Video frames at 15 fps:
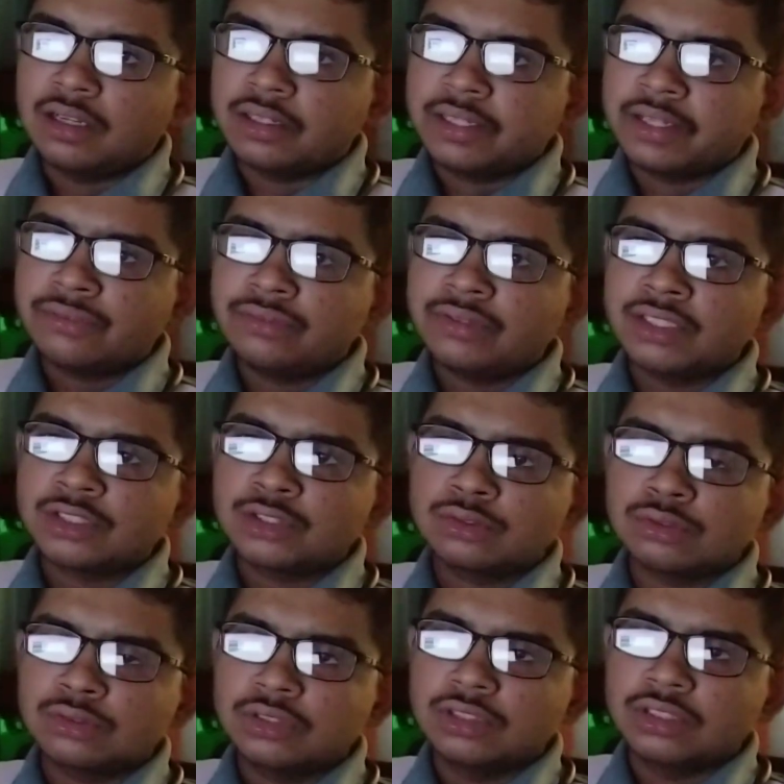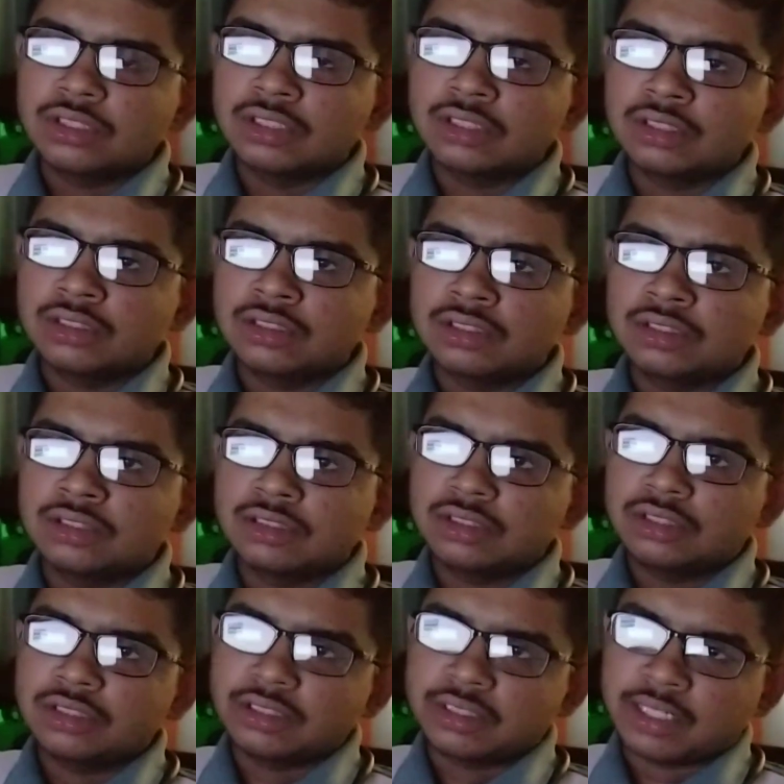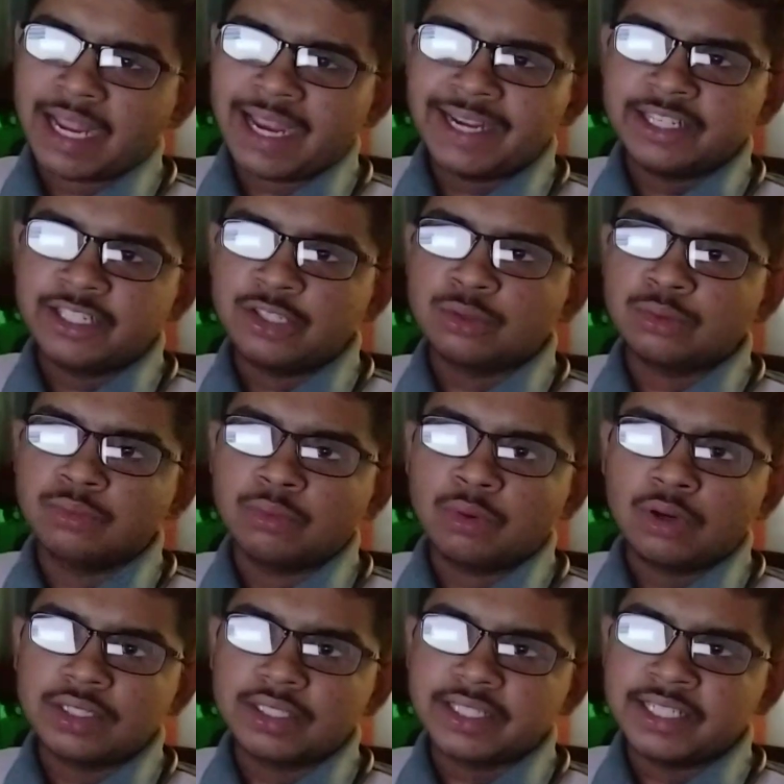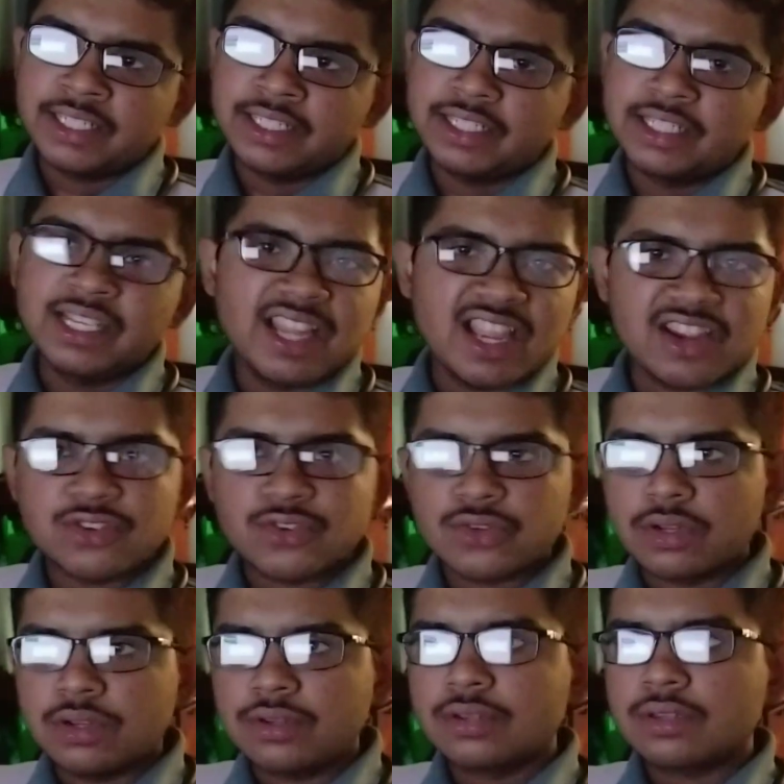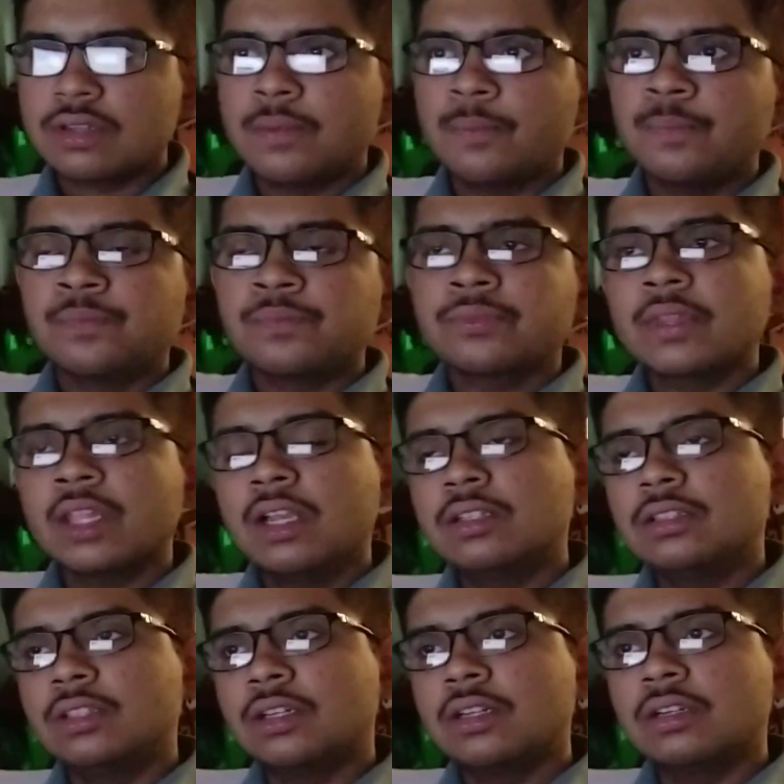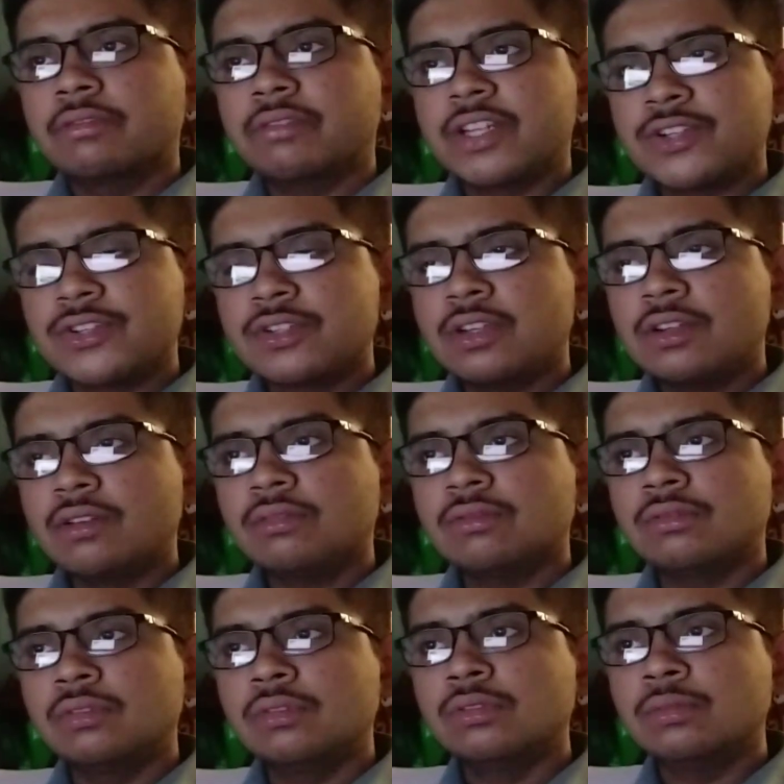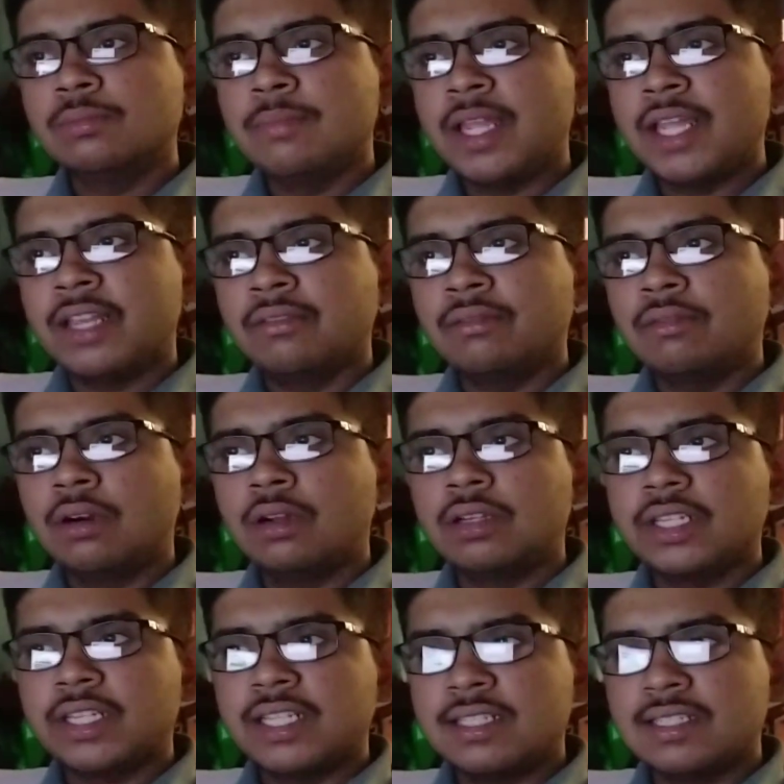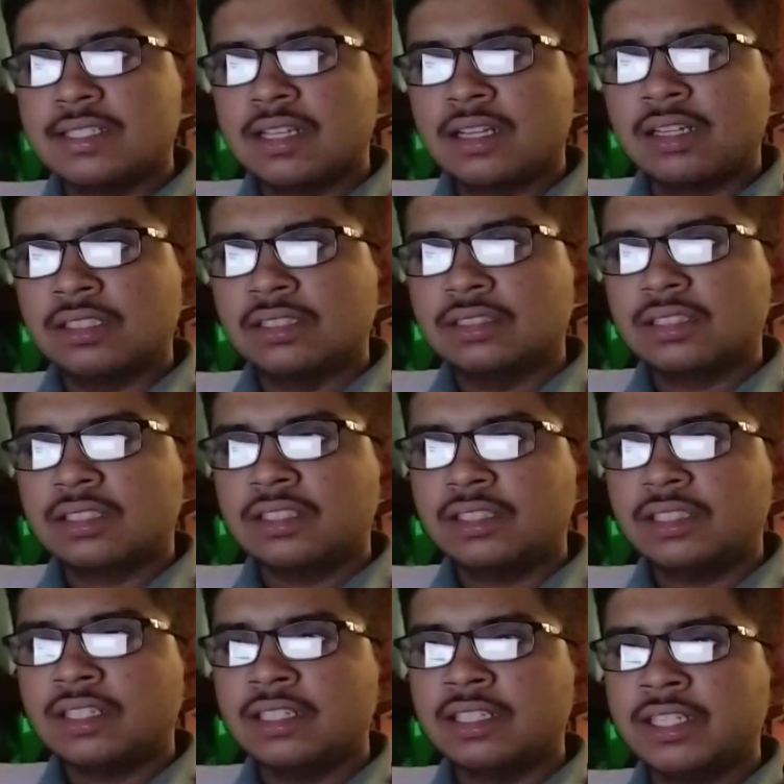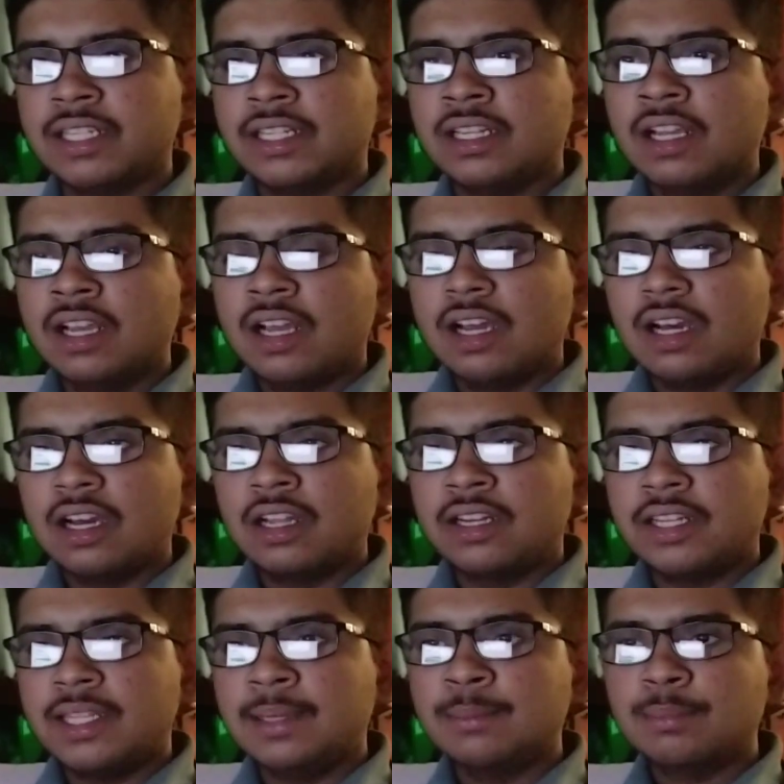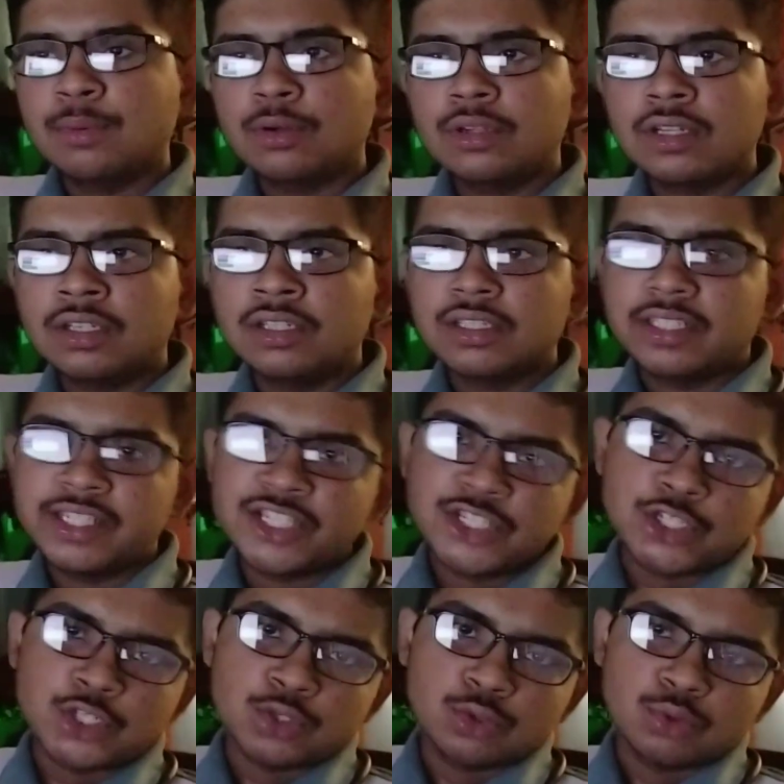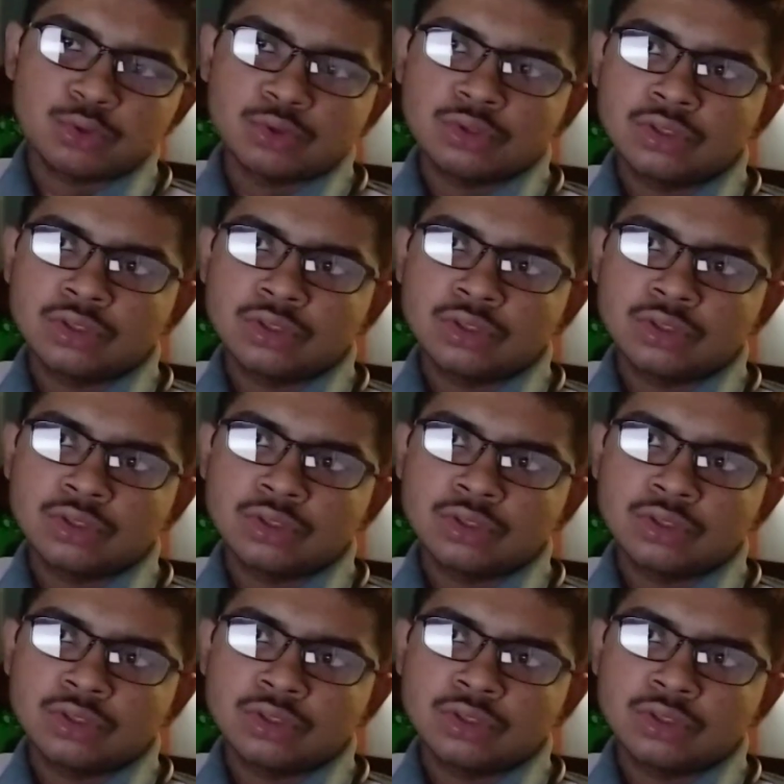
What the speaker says: refers to the right to vote in elections. The question of who may vote is certainly an important issue.